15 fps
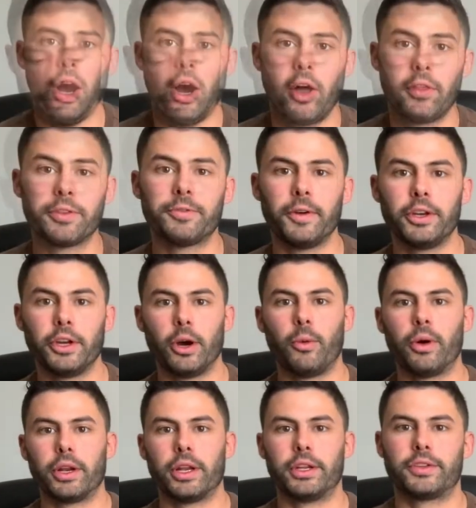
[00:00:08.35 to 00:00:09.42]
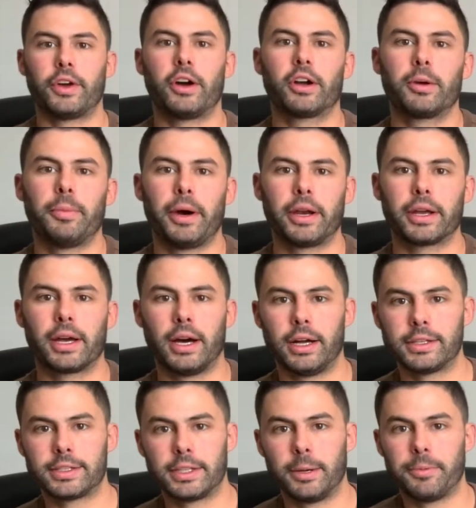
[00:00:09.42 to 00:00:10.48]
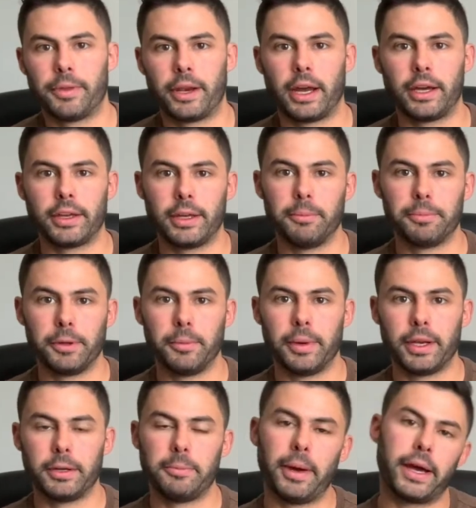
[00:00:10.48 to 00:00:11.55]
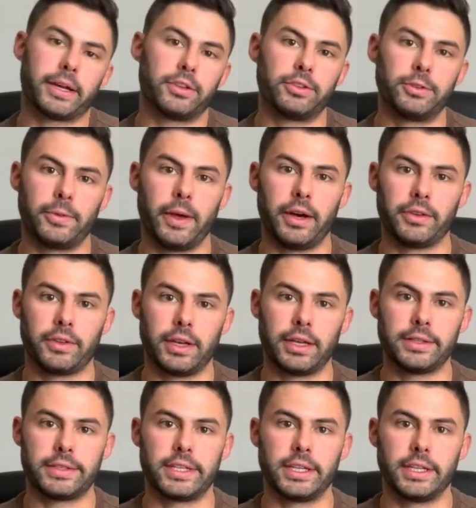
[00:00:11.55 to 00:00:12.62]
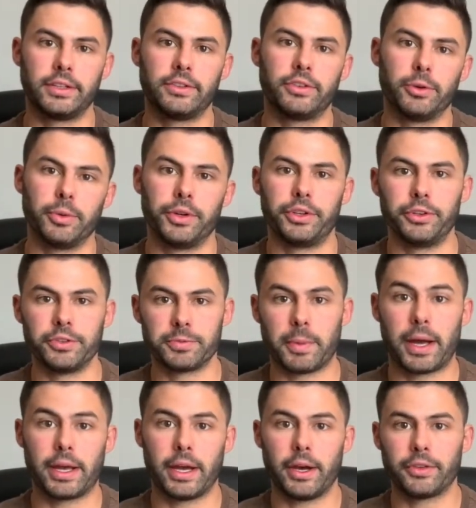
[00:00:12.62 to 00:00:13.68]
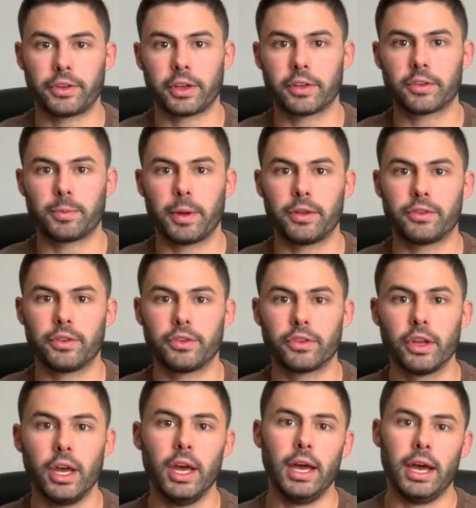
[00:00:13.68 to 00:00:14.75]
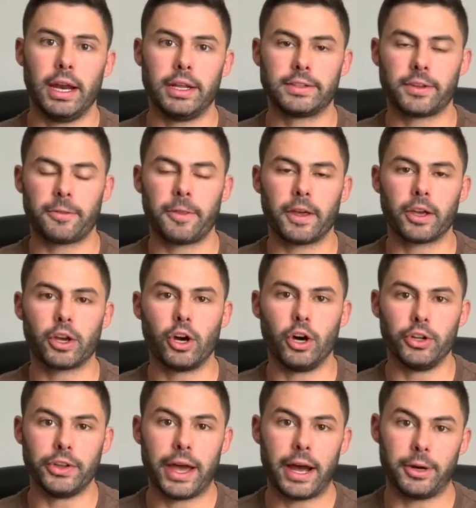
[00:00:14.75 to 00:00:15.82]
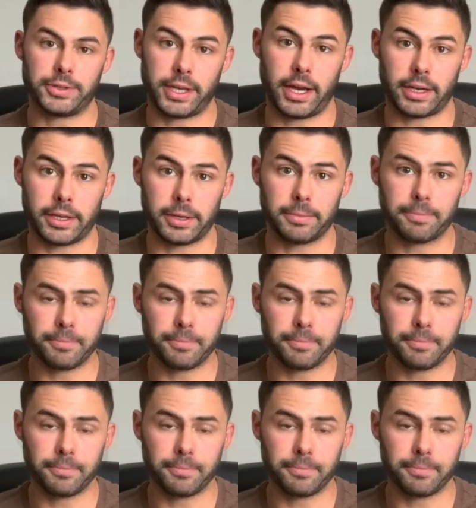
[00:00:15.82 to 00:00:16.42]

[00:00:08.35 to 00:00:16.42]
On this video I wanted to talk about a concept that I implemented back in 2018 to reduce my housing expenses, and it's a thing called house hacking.